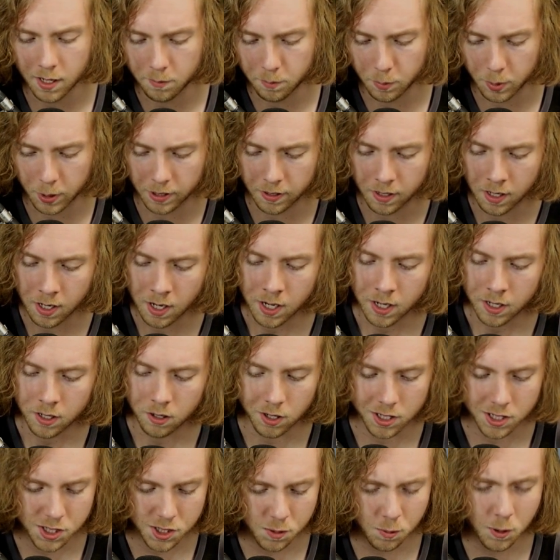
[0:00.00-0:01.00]
But I
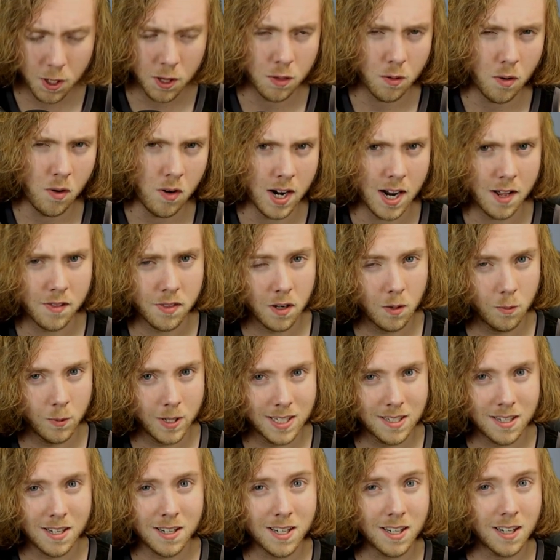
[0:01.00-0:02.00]
just want to throw it out there. We
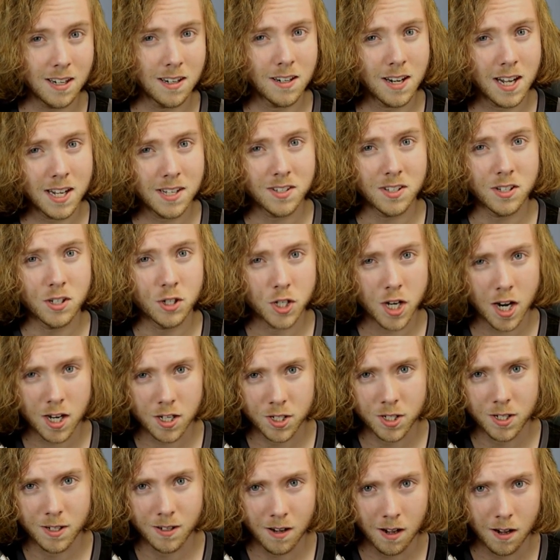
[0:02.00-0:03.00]
did get a nice
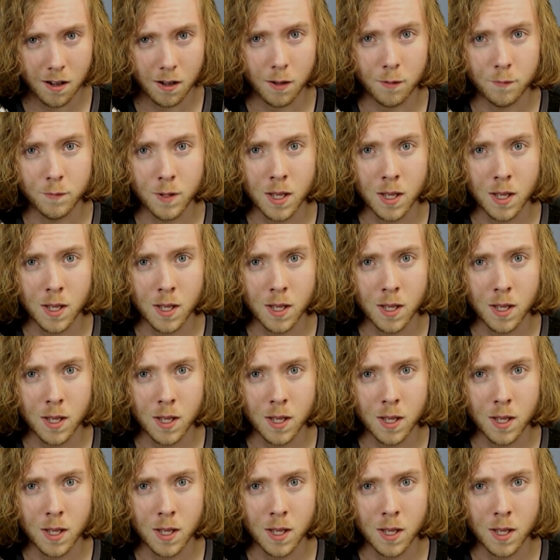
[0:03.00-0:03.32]
injection of